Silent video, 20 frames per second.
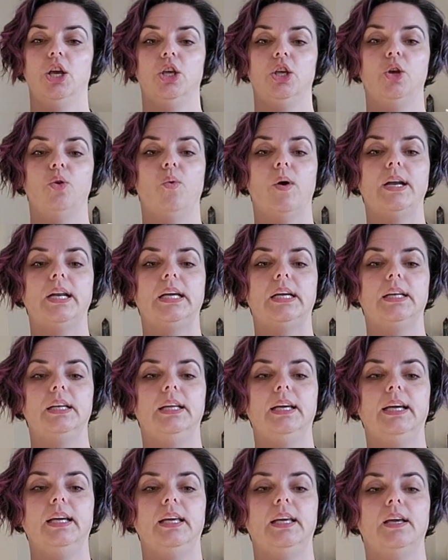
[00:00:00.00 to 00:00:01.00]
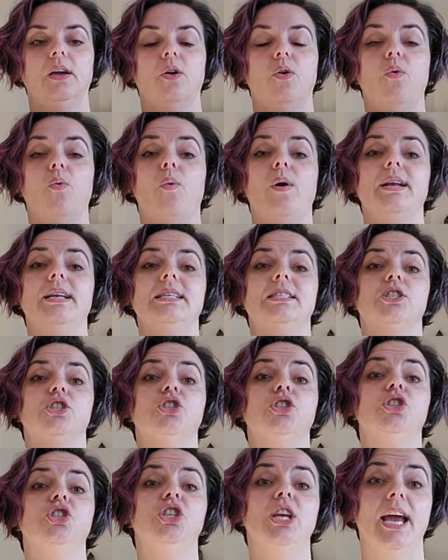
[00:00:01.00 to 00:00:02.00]
You want to click when it's
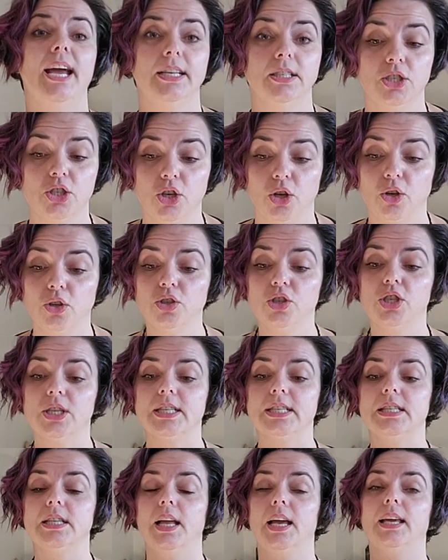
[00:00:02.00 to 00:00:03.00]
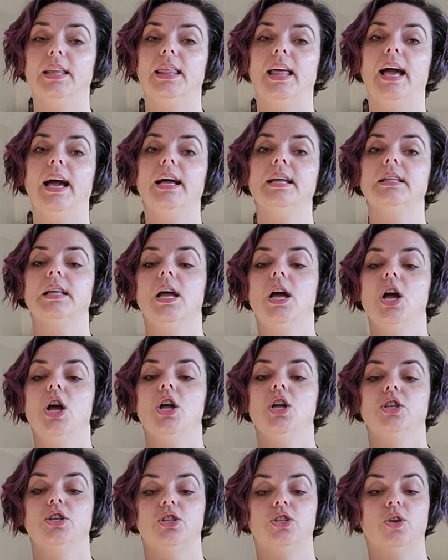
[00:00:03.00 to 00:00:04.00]
gentle, just like that.
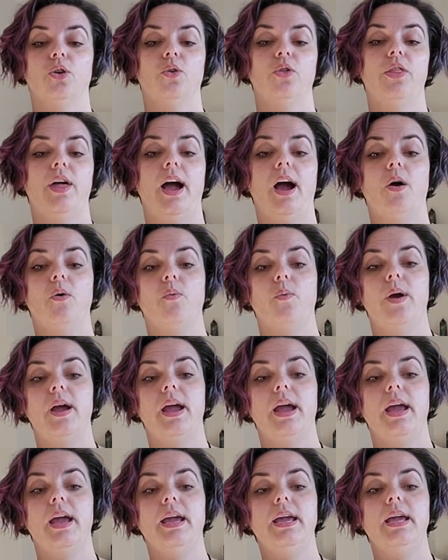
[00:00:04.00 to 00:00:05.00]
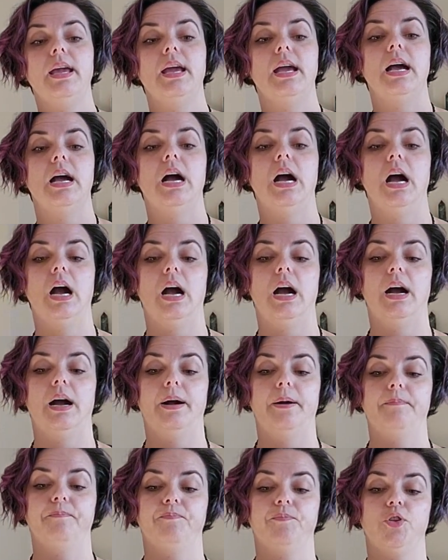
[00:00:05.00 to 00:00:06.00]
So that way,
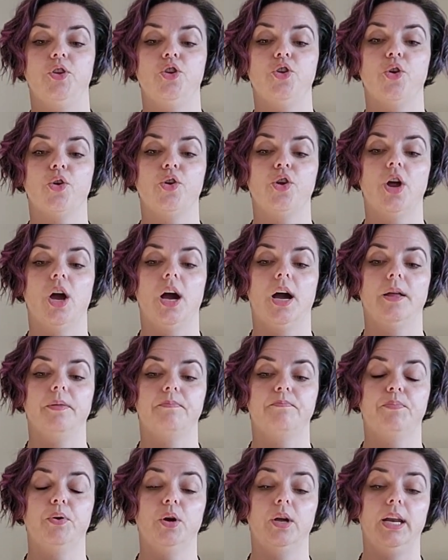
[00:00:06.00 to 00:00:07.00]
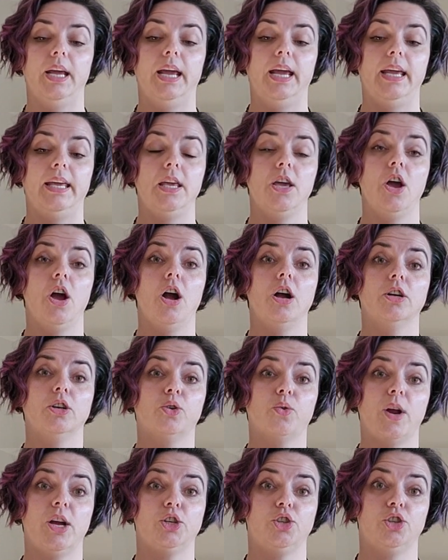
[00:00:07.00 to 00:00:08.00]
you're not putting
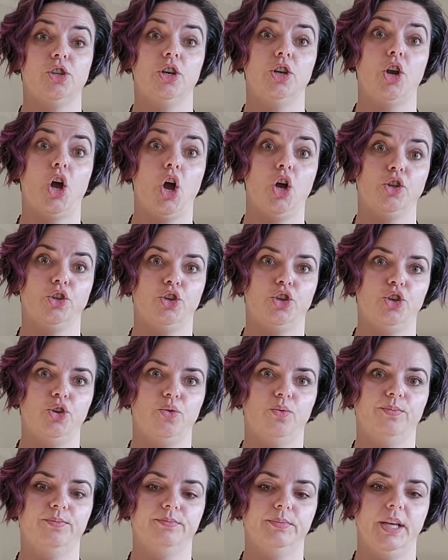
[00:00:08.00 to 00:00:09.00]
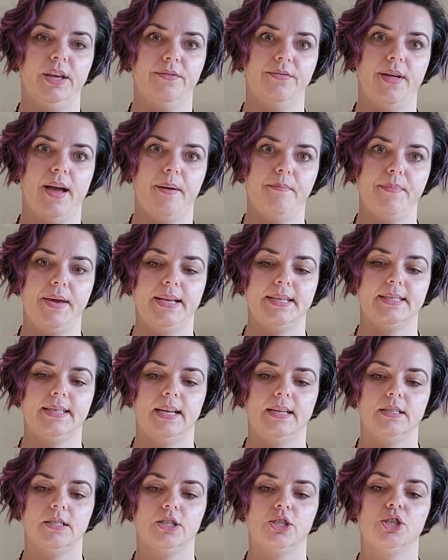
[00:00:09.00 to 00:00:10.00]
aggression on cue, if that makes
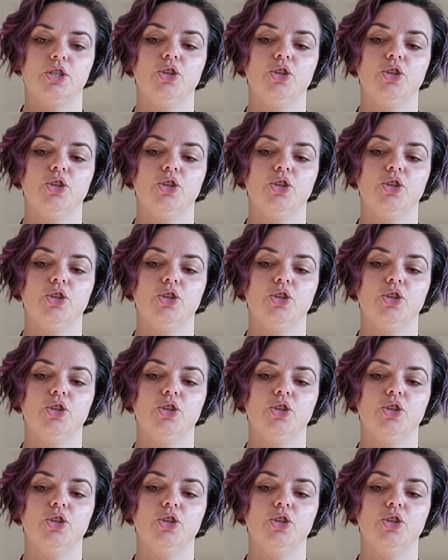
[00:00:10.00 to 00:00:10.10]
sense.